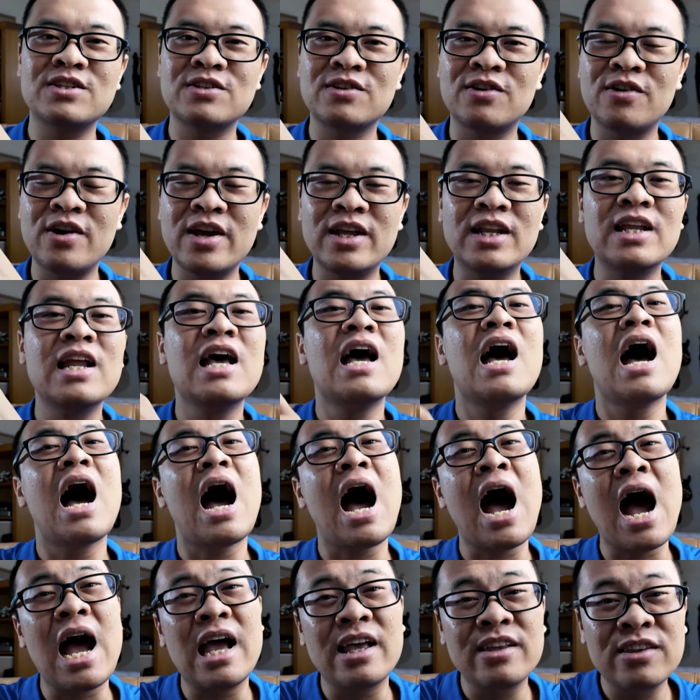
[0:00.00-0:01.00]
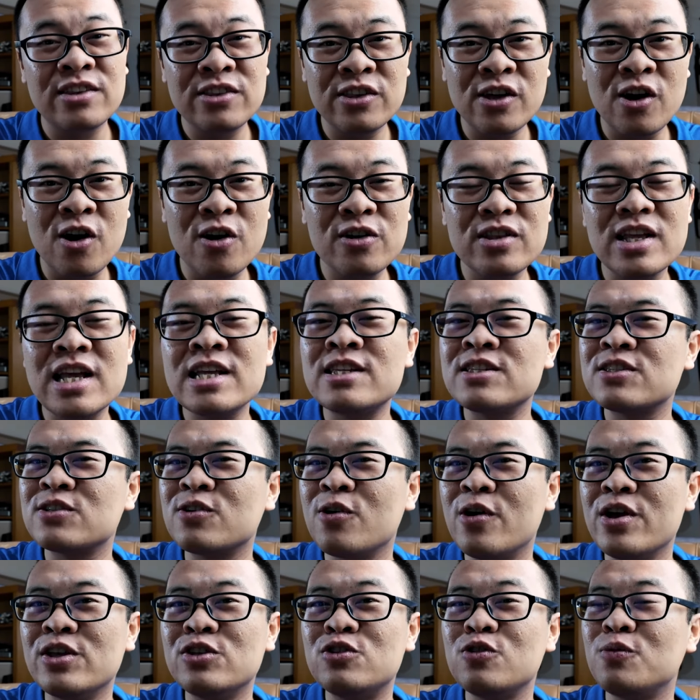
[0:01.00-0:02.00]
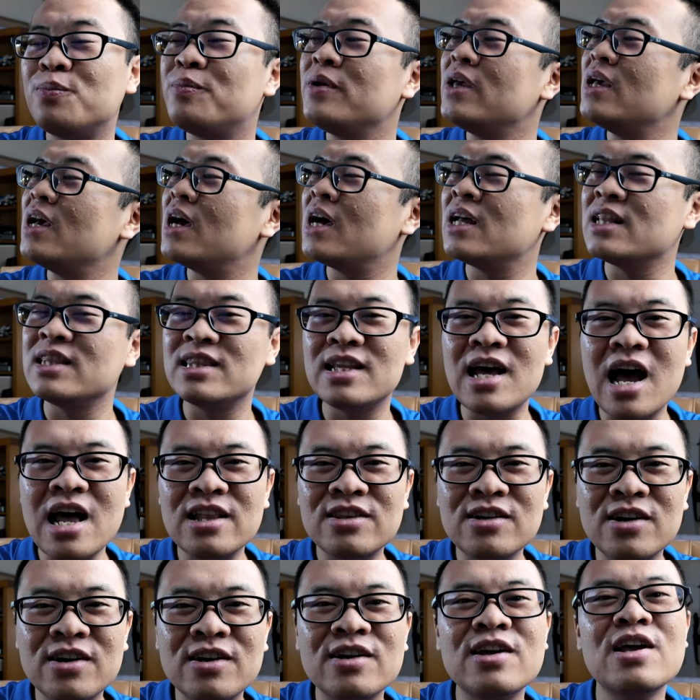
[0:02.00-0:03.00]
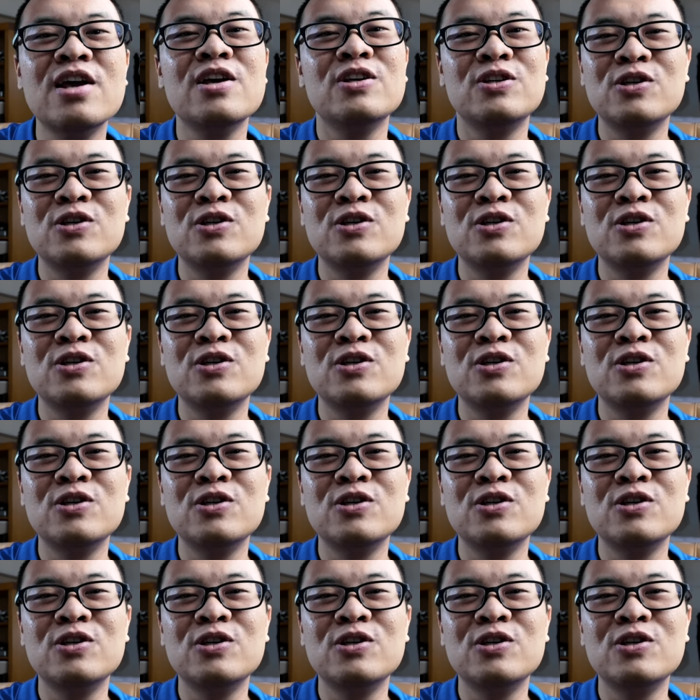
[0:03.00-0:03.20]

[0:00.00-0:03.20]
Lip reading: screen. I thought it's going to be another